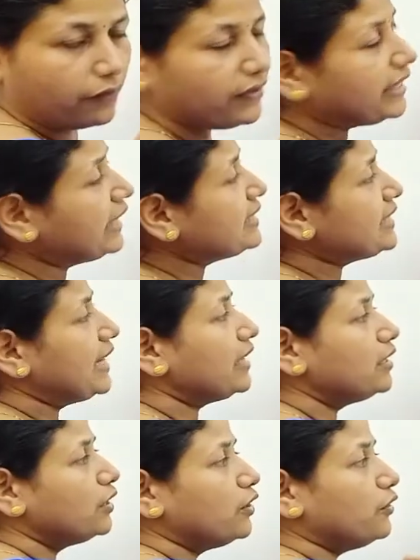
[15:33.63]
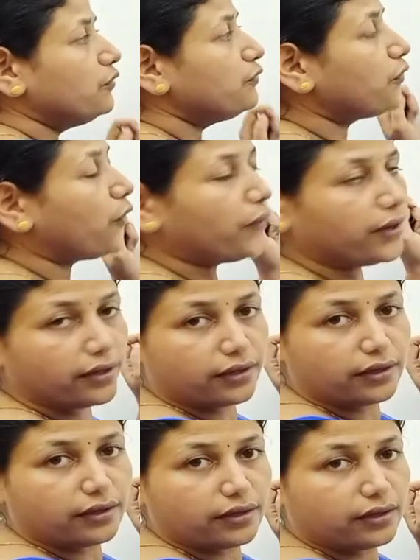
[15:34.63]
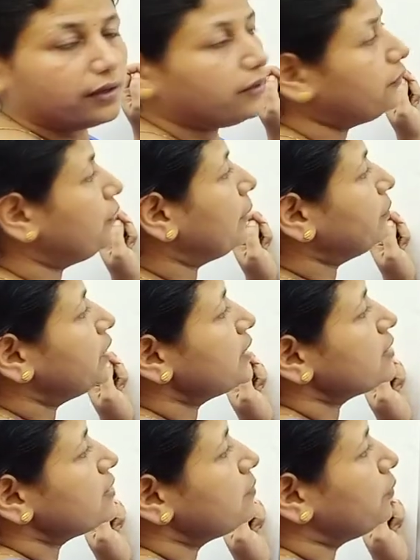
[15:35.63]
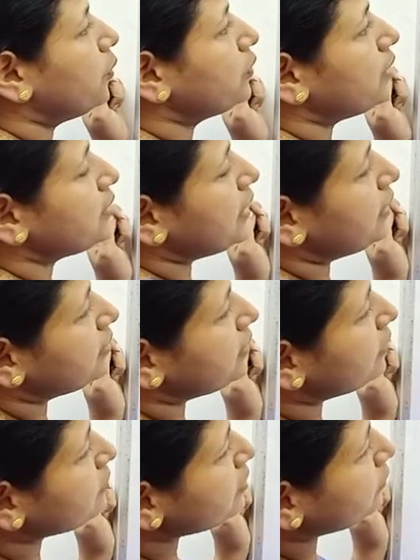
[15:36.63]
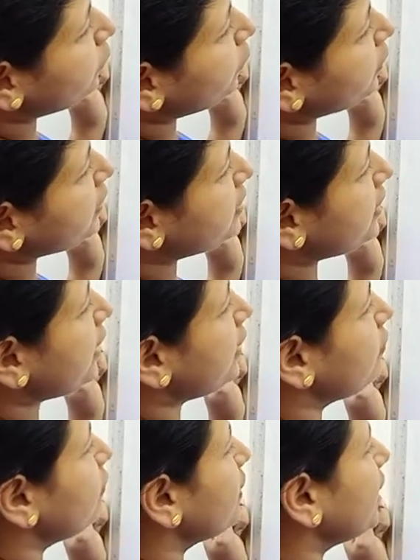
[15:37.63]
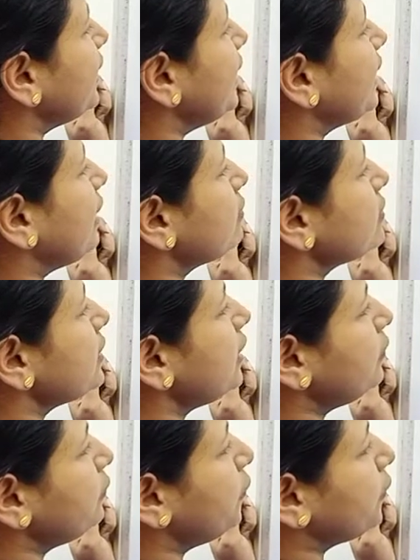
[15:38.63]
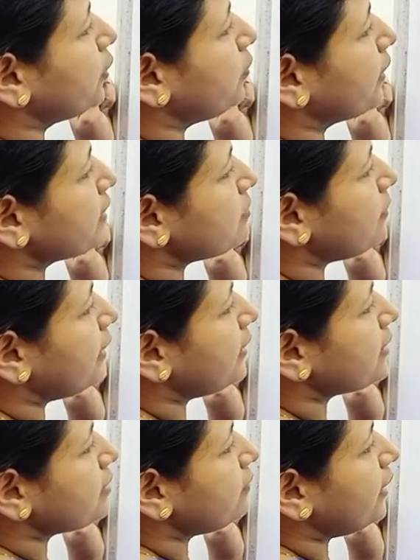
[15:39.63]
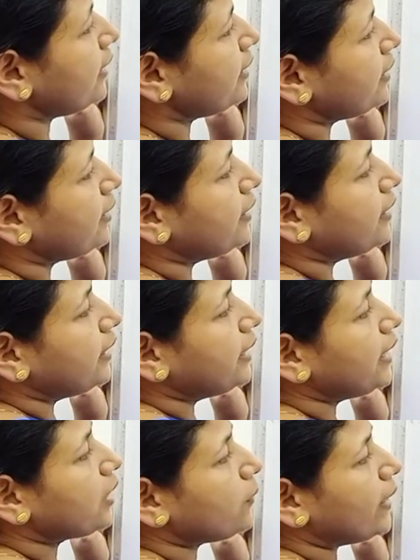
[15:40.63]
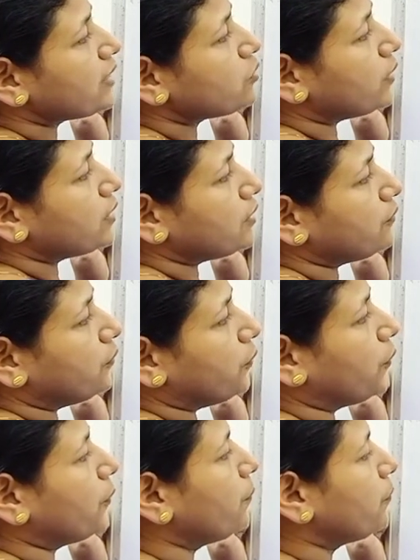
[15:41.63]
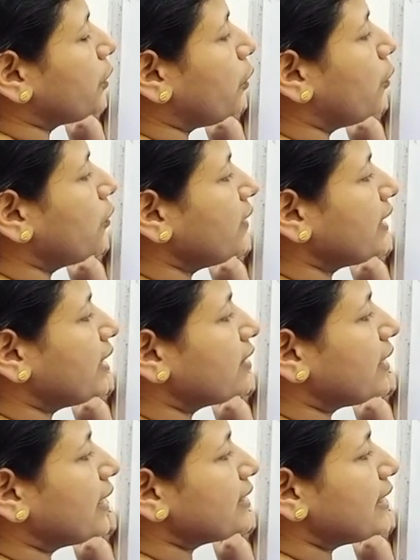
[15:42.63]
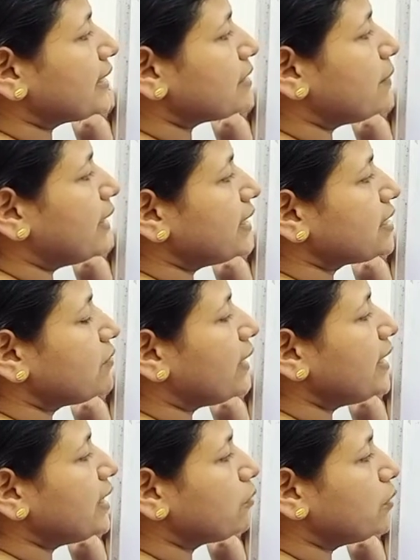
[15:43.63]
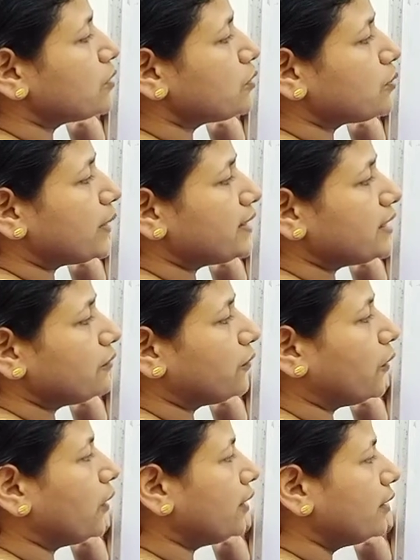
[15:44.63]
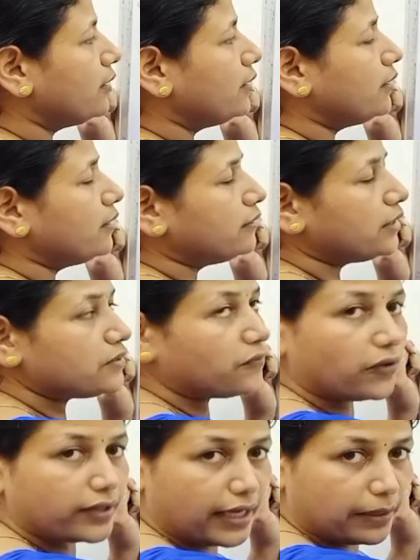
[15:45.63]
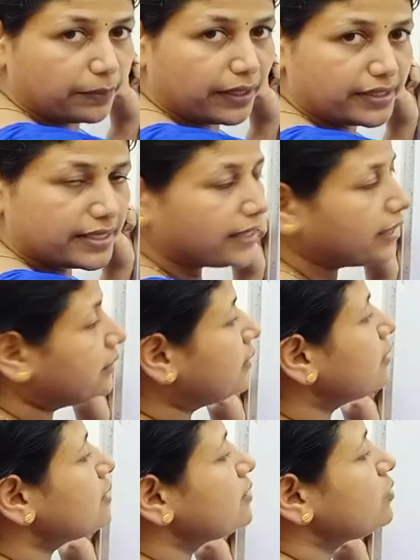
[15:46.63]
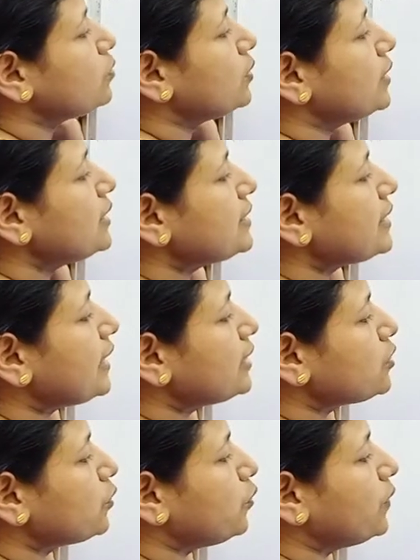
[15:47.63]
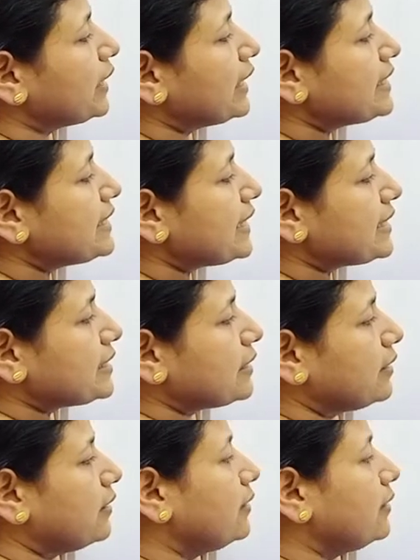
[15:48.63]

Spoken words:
We can take 4 from this, both the terms 4 is there. We can take outside 4 into x minus y equal 24, or we can write x minus y equal to 24. This 4 can be taken to this side, so you will get 6.